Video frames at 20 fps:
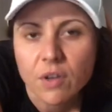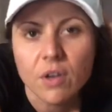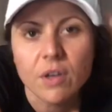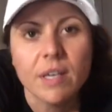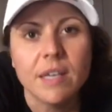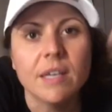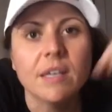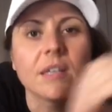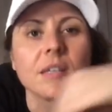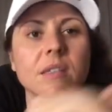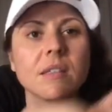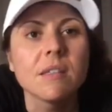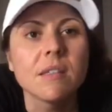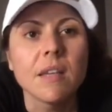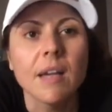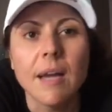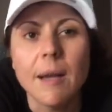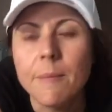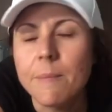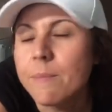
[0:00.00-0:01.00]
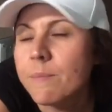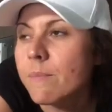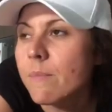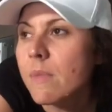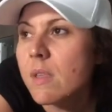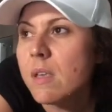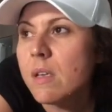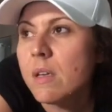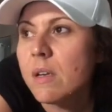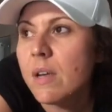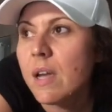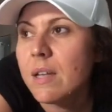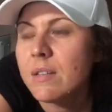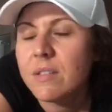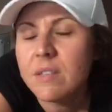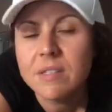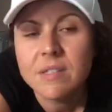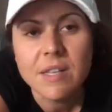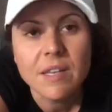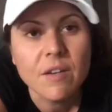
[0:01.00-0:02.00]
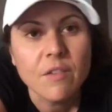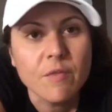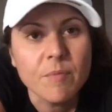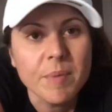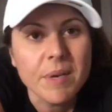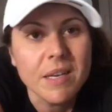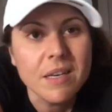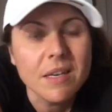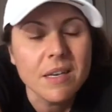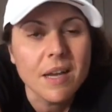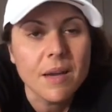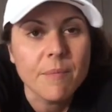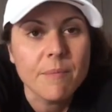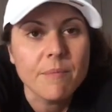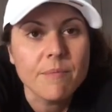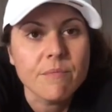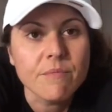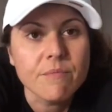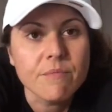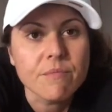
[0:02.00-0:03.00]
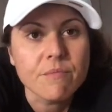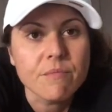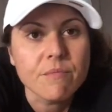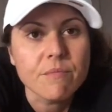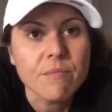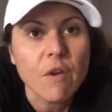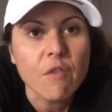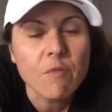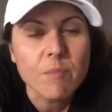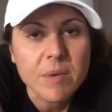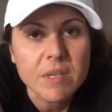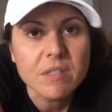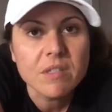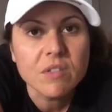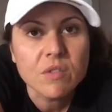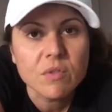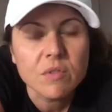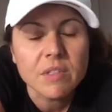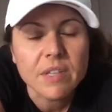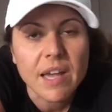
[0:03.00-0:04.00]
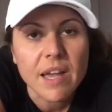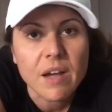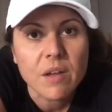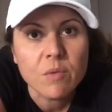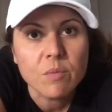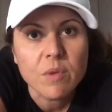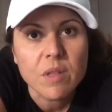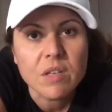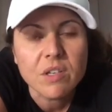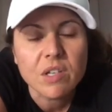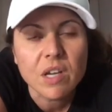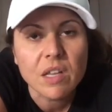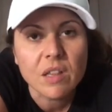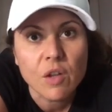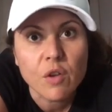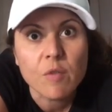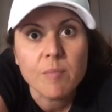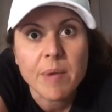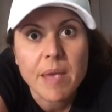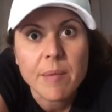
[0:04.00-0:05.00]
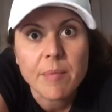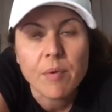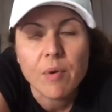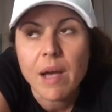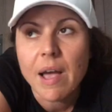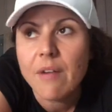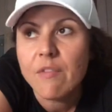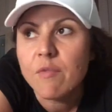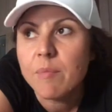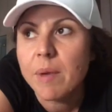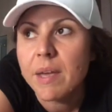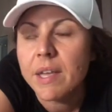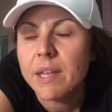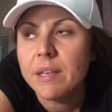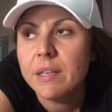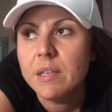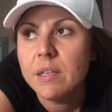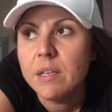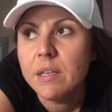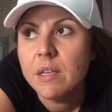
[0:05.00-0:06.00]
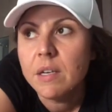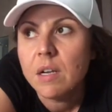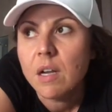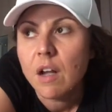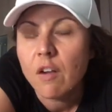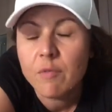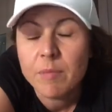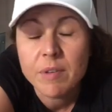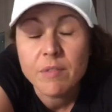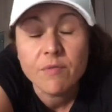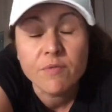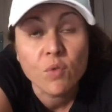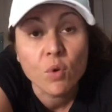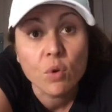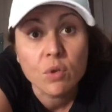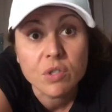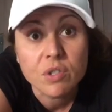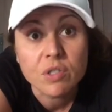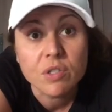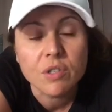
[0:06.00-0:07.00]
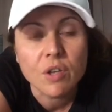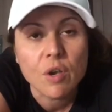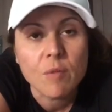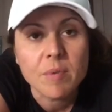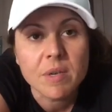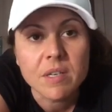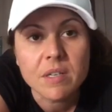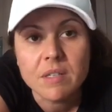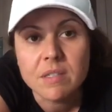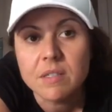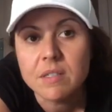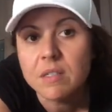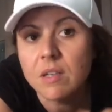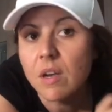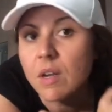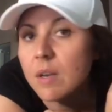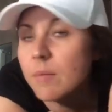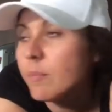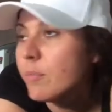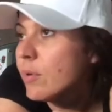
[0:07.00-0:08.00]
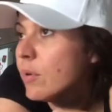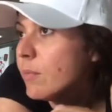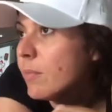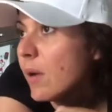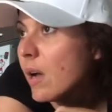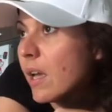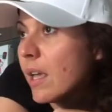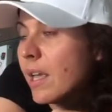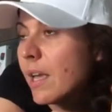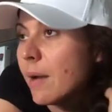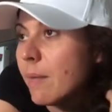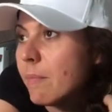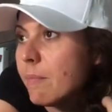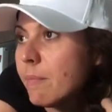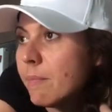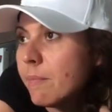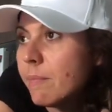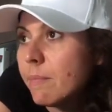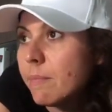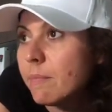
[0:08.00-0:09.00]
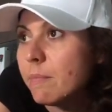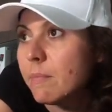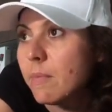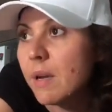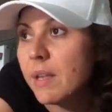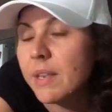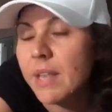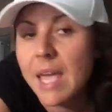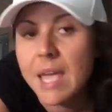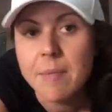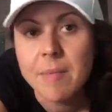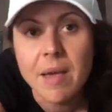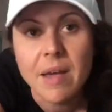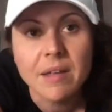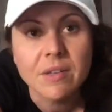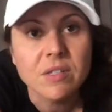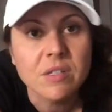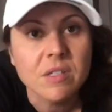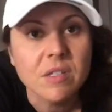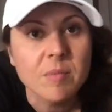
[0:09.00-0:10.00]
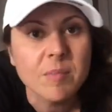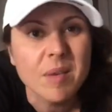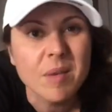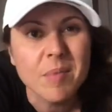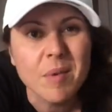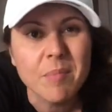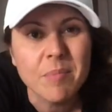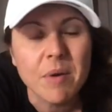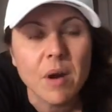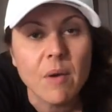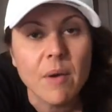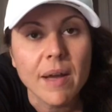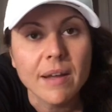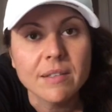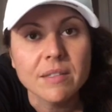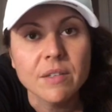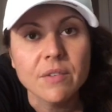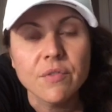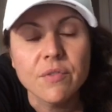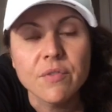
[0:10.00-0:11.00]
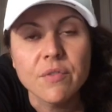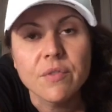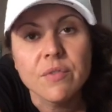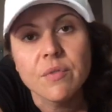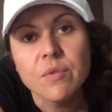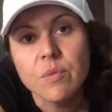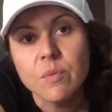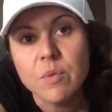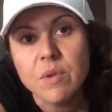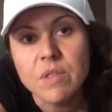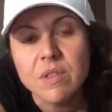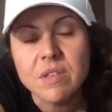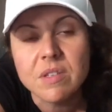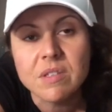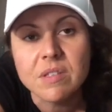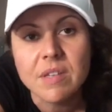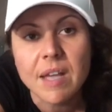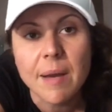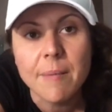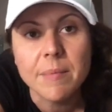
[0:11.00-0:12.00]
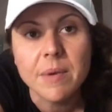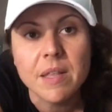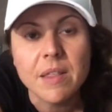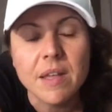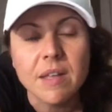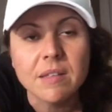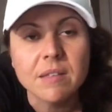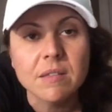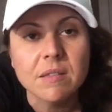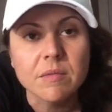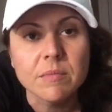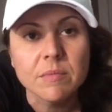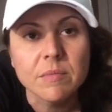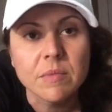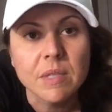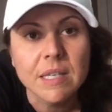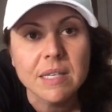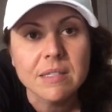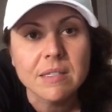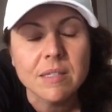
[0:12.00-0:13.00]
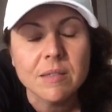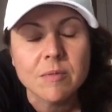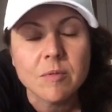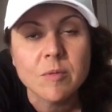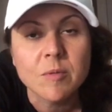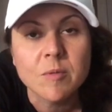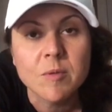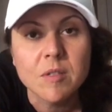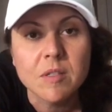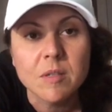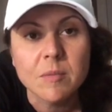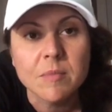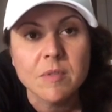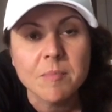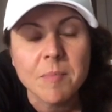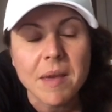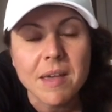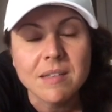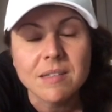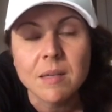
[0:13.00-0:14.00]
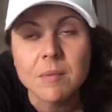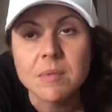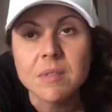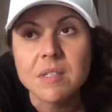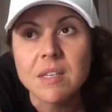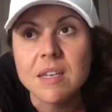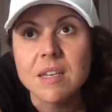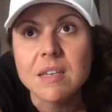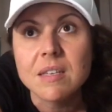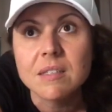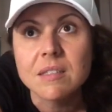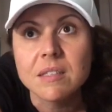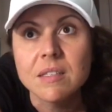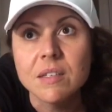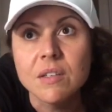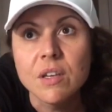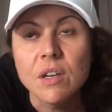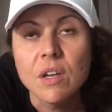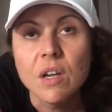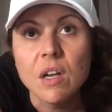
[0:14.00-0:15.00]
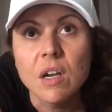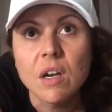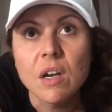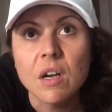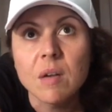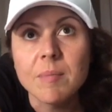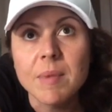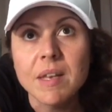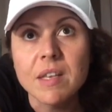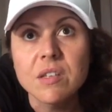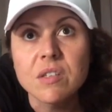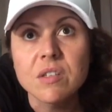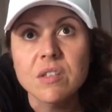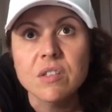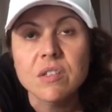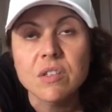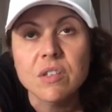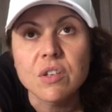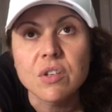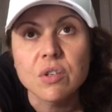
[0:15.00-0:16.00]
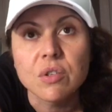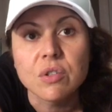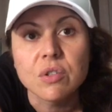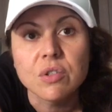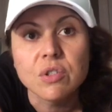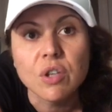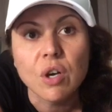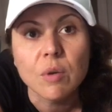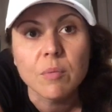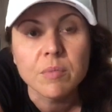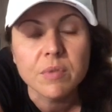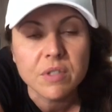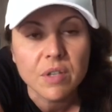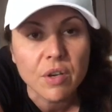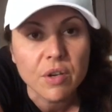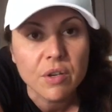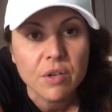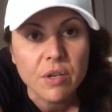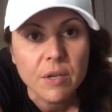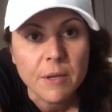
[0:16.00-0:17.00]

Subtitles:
here, because as I said, I've been stood down, which a lot of people have been. I've been fortunate though, because I'd put my my name out just to be a bit proactive with this company that's leasing some space upstairs, and I managed to secure a job. So